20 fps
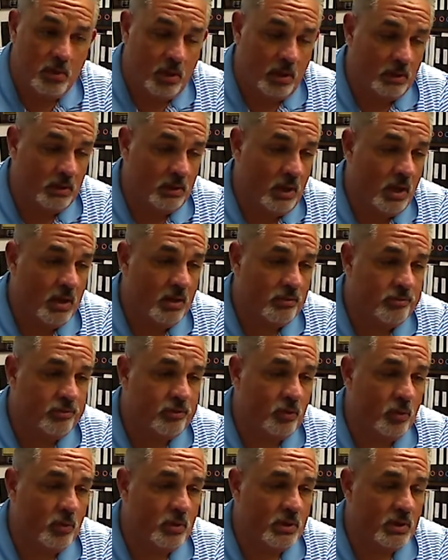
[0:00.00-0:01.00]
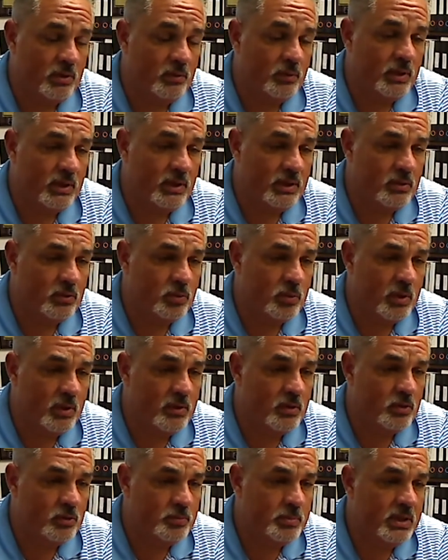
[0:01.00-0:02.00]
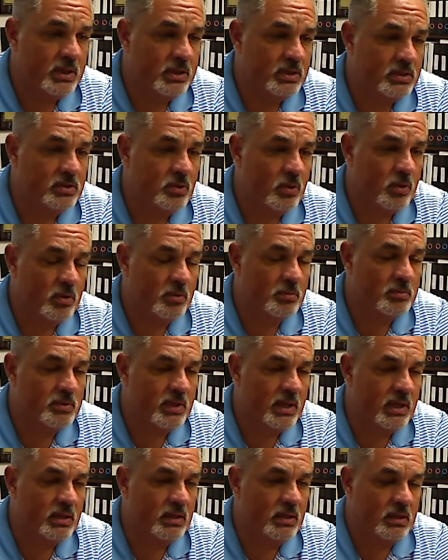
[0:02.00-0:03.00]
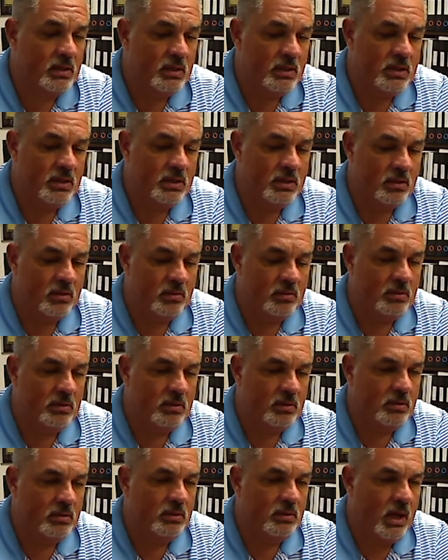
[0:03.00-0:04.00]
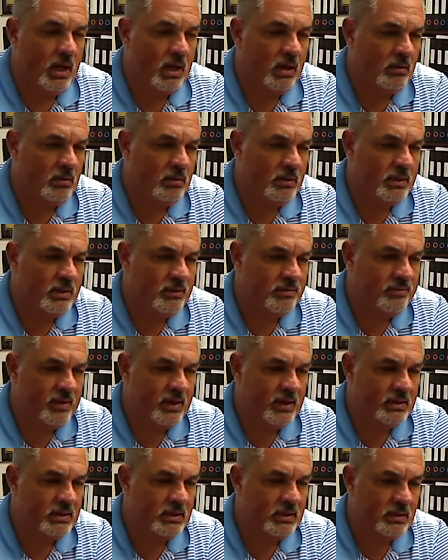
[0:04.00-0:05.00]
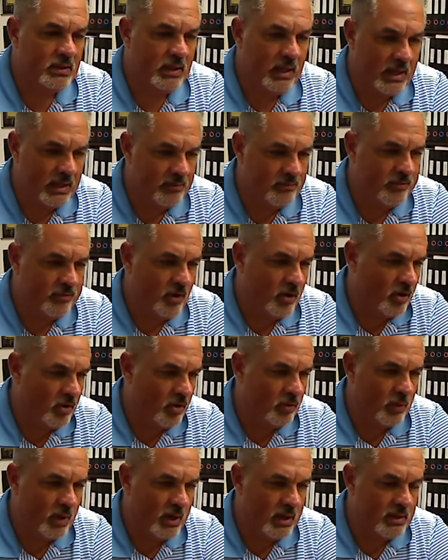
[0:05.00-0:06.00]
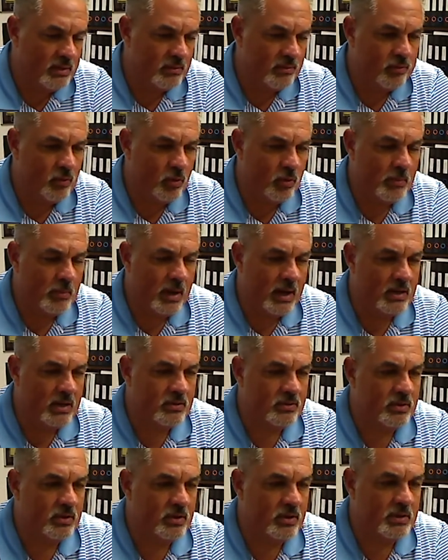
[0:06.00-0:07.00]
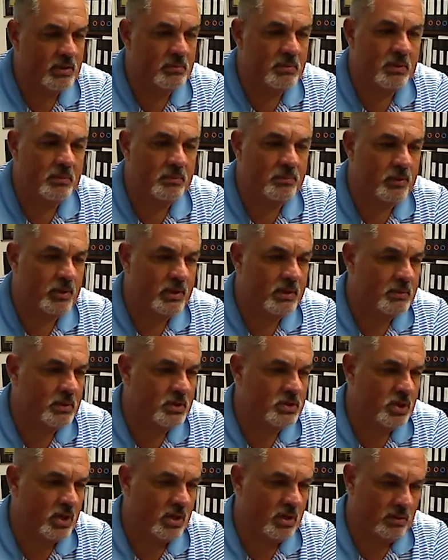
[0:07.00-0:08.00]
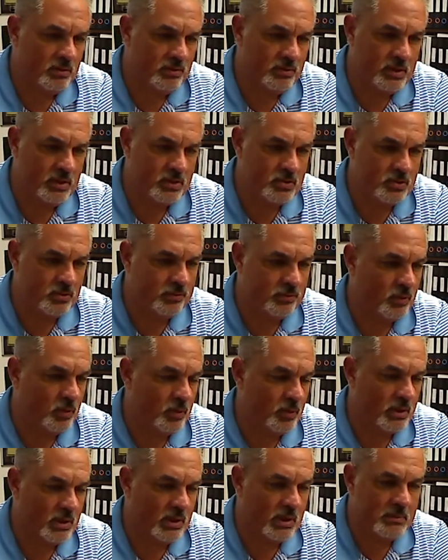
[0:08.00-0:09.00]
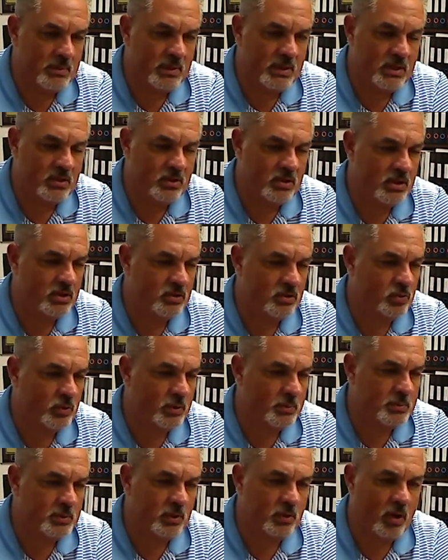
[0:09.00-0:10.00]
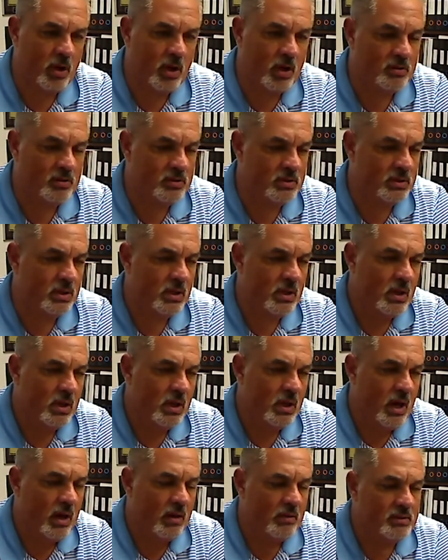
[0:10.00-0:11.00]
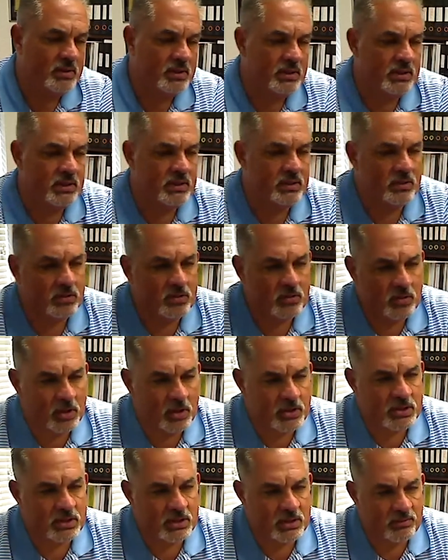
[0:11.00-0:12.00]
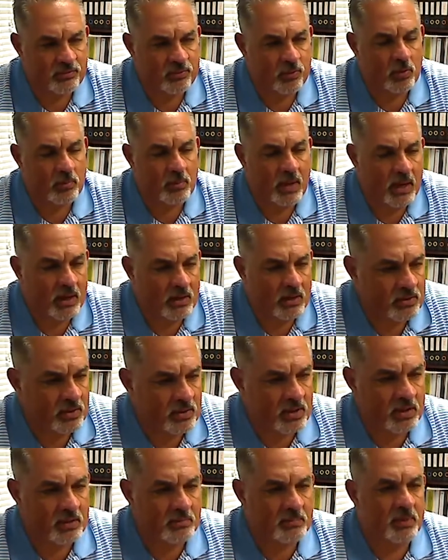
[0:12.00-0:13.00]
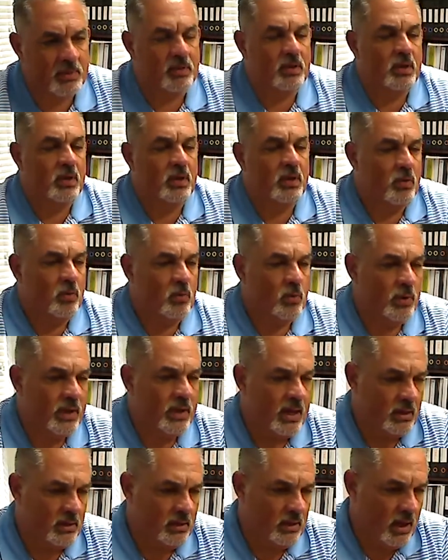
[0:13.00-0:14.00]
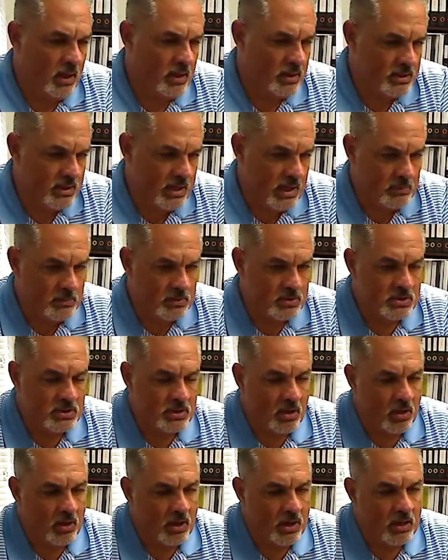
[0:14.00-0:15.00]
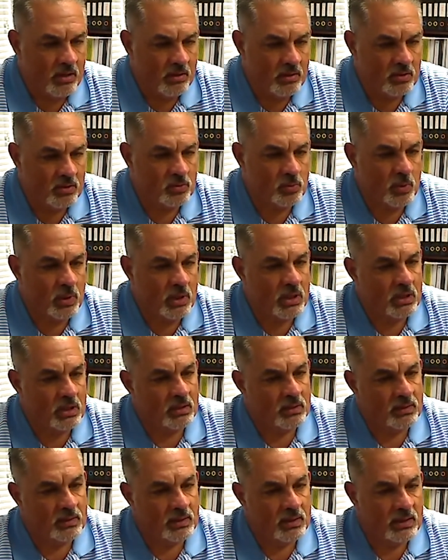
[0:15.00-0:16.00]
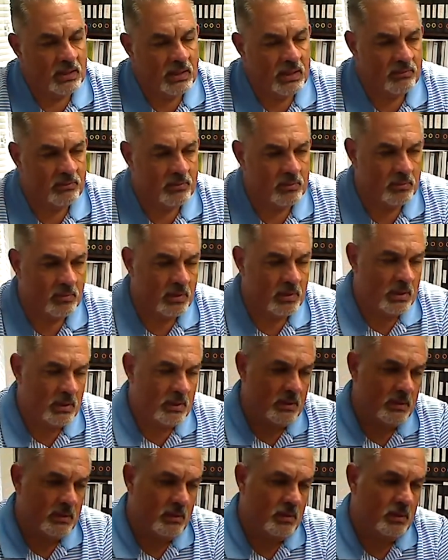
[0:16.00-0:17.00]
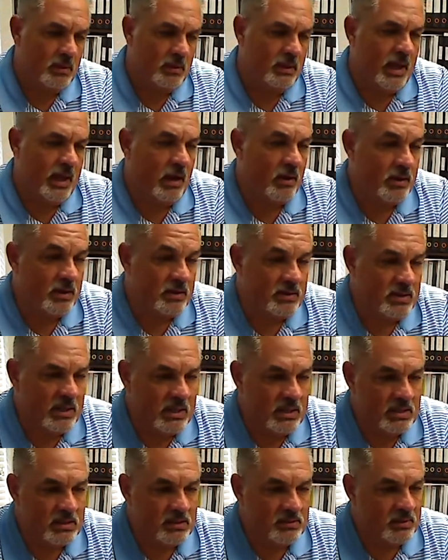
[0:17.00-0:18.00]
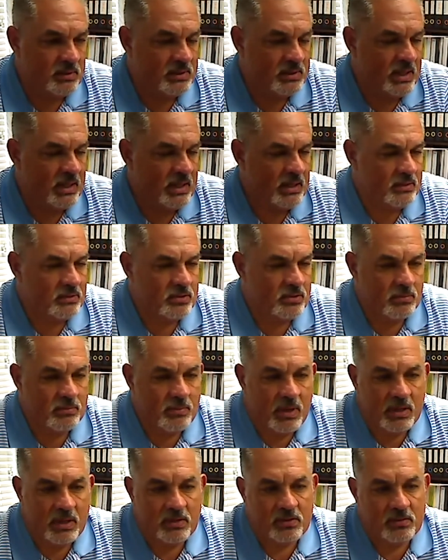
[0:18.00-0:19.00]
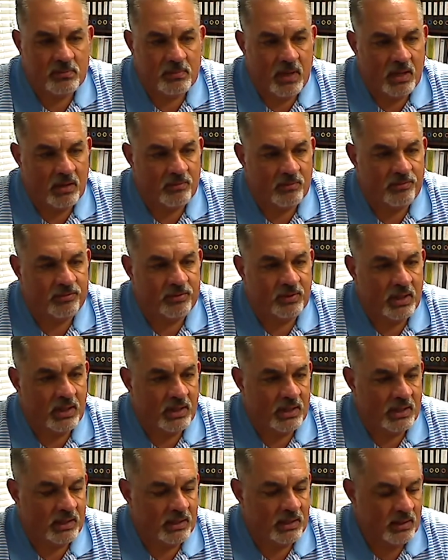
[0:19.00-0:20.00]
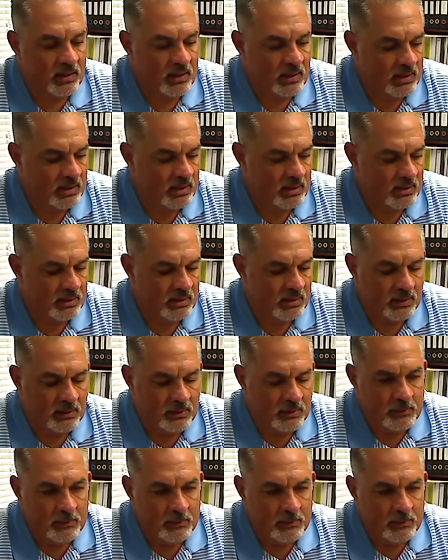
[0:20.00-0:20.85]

a lot of Florida, really. It was one of those big storms that, you know, not only affected landfall right in the Fort Myers area, but pretty much all of Central Florida. I mean, it, it swept across and obviously did destruction in Fort Myers area, but we had a lot of damage in our area as well. And then even counties east of us had tremendous amount of flooding and